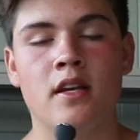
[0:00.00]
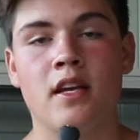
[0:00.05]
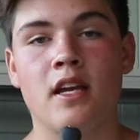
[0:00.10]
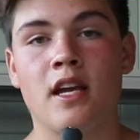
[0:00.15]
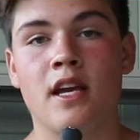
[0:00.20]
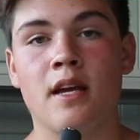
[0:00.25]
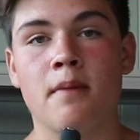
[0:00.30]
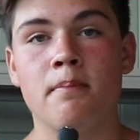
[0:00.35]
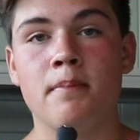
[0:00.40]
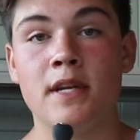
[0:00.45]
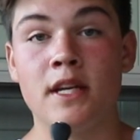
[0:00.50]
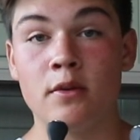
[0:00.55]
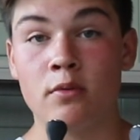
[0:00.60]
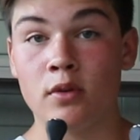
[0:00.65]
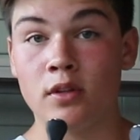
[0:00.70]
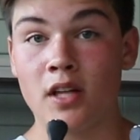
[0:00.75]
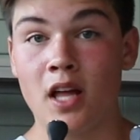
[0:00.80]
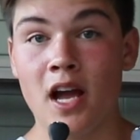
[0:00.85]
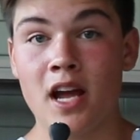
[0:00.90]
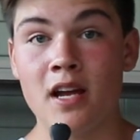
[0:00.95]
and being
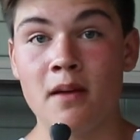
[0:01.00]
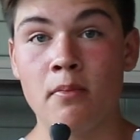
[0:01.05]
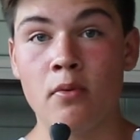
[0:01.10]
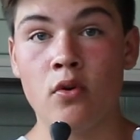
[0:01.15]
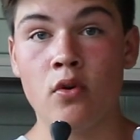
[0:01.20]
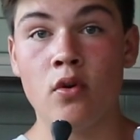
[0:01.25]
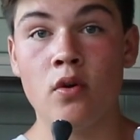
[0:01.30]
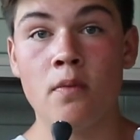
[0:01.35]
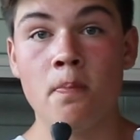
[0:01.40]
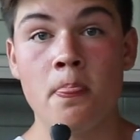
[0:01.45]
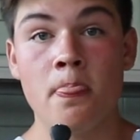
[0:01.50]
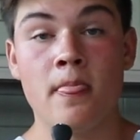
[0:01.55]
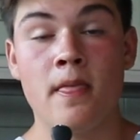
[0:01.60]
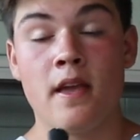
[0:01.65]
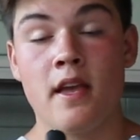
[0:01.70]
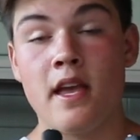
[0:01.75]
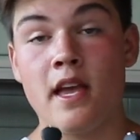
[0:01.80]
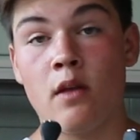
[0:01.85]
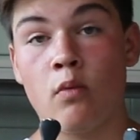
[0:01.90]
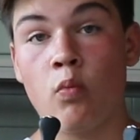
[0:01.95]
reliable
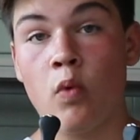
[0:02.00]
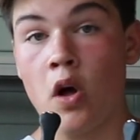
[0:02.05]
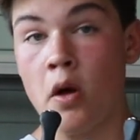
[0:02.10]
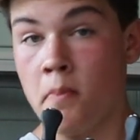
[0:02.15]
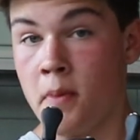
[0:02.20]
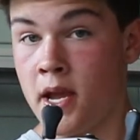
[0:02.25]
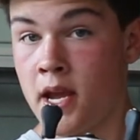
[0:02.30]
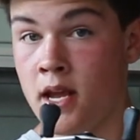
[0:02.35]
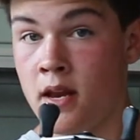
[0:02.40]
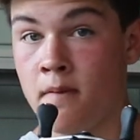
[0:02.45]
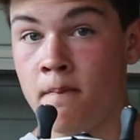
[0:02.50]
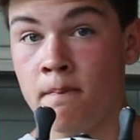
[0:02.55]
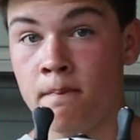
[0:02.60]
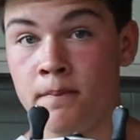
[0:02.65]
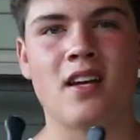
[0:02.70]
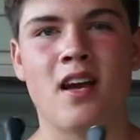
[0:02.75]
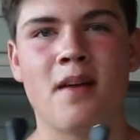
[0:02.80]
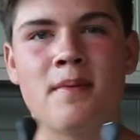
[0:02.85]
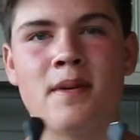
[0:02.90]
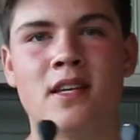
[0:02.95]
and well made.
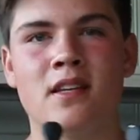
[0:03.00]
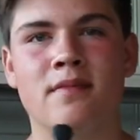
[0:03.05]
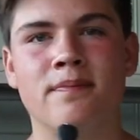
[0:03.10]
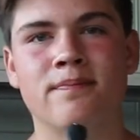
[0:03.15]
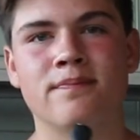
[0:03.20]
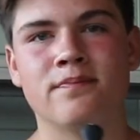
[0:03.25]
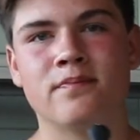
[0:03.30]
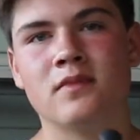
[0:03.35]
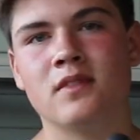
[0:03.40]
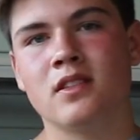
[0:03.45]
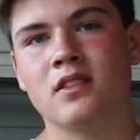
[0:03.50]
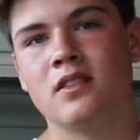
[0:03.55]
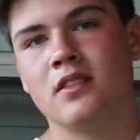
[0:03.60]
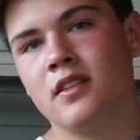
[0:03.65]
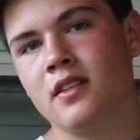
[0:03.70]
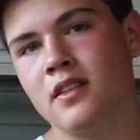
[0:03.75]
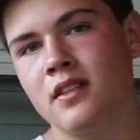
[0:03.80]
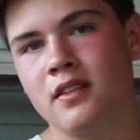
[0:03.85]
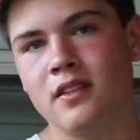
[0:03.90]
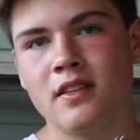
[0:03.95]
I mean,
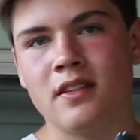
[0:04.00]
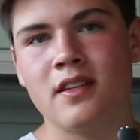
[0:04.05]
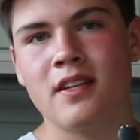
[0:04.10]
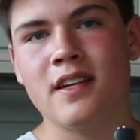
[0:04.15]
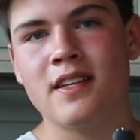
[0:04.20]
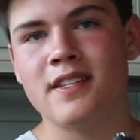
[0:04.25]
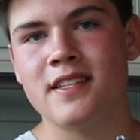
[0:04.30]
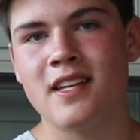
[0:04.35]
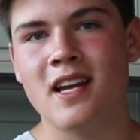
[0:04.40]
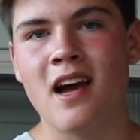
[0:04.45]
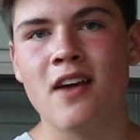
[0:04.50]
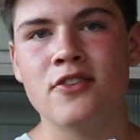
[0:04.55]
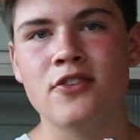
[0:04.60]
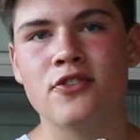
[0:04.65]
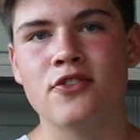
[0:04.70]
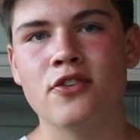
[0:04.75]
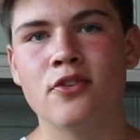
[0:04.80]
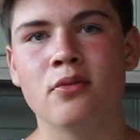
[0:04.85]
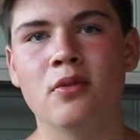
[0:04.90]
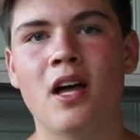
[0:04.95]
it's an ounce or
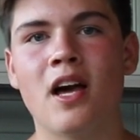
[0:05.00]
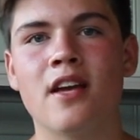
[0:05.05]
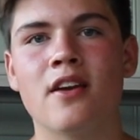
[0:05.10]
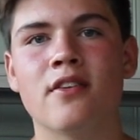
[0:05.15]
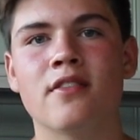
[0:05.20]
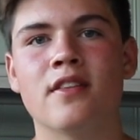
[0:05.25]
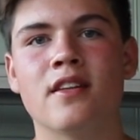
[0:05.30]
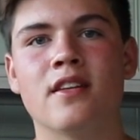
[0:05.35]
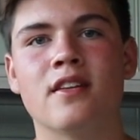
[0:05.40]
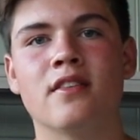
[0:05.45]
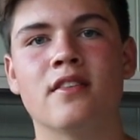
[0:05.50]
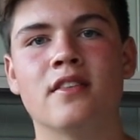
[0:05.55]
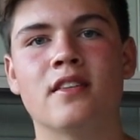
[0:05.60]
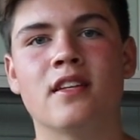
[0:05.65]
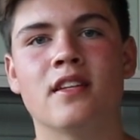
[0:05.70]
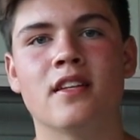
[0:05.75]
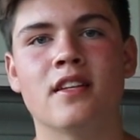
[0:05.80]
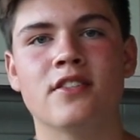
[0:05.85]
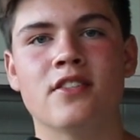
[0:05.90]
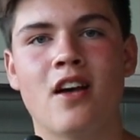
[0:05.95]
two lighter than
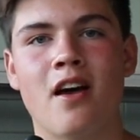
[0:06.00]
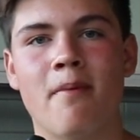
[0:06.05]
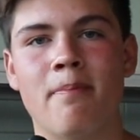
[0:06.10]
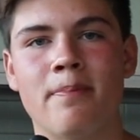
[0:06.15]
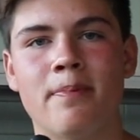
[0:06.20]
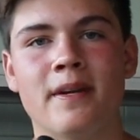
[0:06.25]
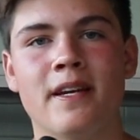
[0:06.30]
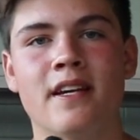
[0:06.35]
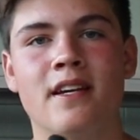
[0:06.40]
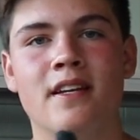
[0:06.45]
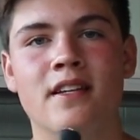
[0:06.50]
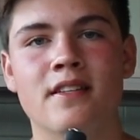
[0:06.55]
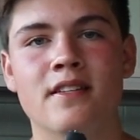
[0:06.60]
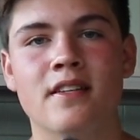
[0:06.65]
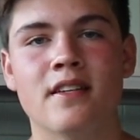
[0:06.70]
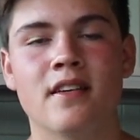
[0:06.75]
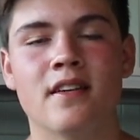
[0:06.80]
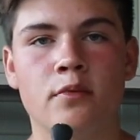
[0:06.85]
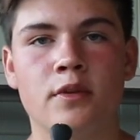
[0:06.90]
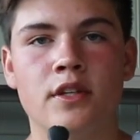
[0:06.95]
the top end
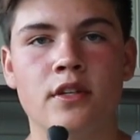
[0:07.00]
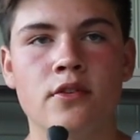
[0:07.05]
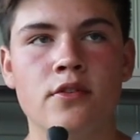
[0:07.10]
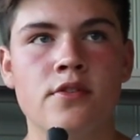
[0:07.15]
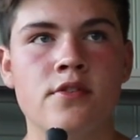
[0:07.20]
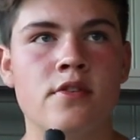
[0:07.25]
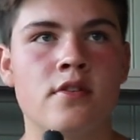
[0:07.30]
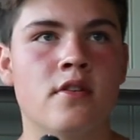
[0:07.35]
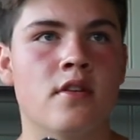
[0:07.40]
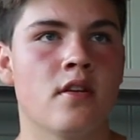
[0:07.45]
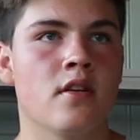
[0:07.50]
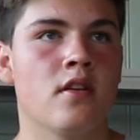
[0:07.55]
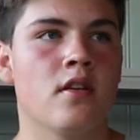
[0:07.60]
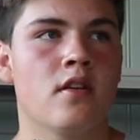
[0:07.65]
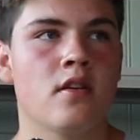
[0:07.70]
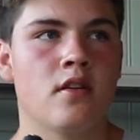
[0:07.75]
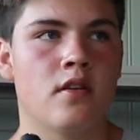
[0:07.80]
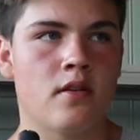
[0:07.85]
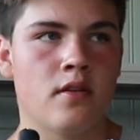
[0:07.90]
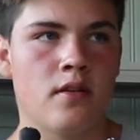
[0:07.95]
reels.
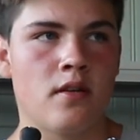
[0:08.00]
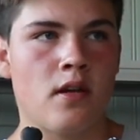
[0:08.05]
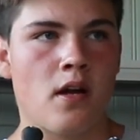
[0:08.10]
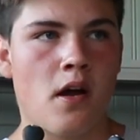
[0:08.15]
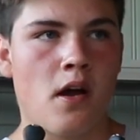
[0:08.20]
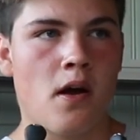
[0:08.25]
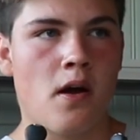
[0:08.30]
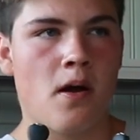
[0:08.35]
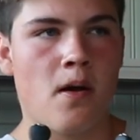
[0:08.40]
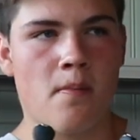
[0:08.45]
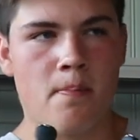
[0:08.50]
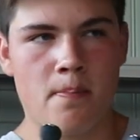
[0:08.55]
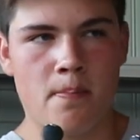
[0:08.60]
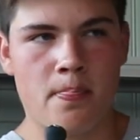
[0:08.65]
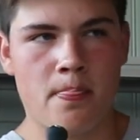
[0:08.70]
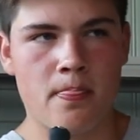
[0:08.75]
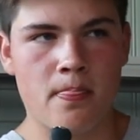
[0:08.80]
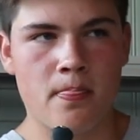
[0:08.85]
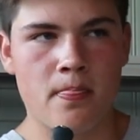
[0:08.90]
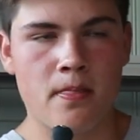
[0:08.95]
But
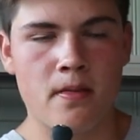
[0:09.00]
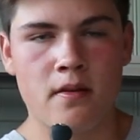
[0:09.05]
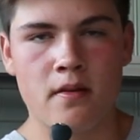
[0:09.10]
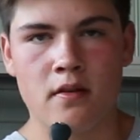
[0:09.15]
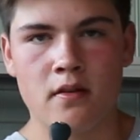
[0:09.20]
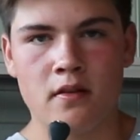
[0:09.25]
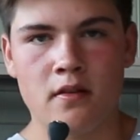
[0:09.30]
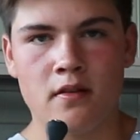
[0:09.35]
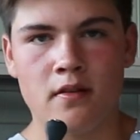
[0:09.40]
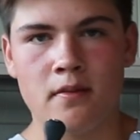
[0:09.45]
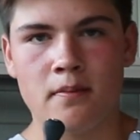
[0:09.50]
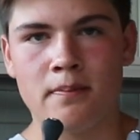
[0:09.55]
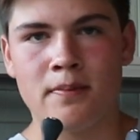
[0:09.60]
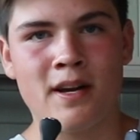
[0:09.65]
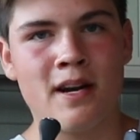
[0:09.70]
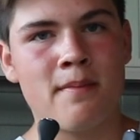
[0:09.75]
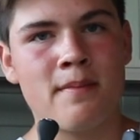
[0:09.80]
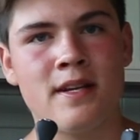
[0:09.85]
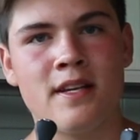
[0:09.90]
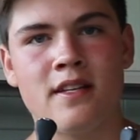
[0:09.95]

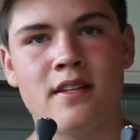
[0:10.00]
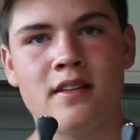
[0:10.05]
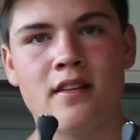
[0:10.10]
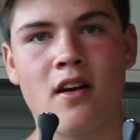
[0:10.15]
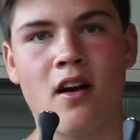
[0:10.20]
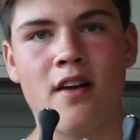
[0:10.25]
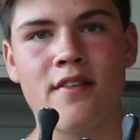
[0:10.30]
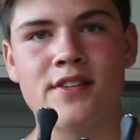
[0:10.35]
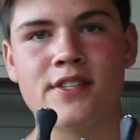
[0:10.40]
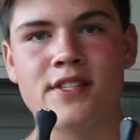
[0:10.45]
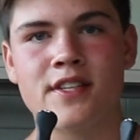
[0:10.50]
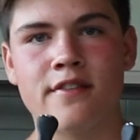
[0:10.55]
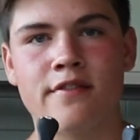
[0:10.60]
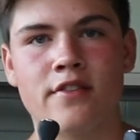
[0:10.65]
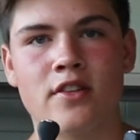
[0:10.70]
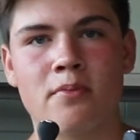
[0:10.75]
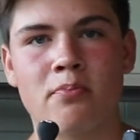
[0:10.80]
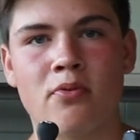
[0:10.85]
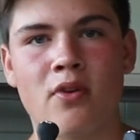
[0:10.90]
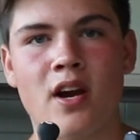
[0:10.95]
I mean, obviously
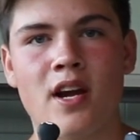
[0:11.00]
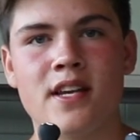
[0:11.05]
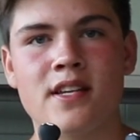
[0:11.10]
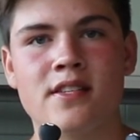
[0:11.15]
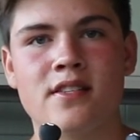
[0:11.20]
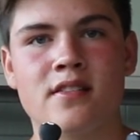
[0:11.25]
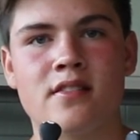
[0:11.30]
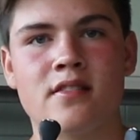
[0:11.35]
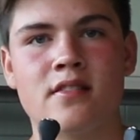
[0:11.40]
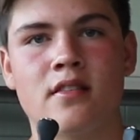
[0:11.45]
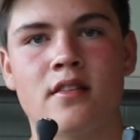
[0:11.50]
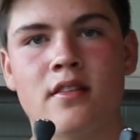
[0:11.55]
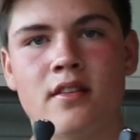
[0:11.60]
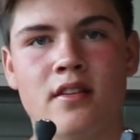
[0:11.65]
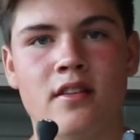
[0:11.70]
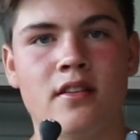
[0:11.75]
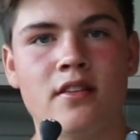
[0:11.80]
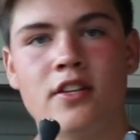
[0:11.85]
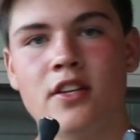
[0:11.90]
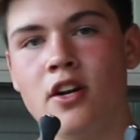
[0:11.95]
for the price,
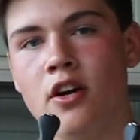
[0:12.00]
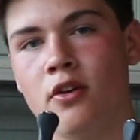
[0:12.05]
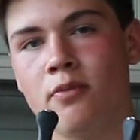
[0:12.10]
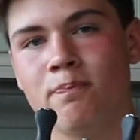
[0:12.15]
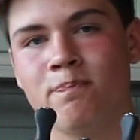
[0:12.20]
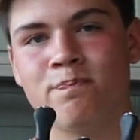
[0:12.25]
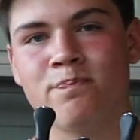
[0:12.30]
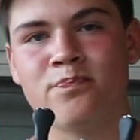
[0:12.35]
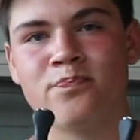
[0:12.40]
you know,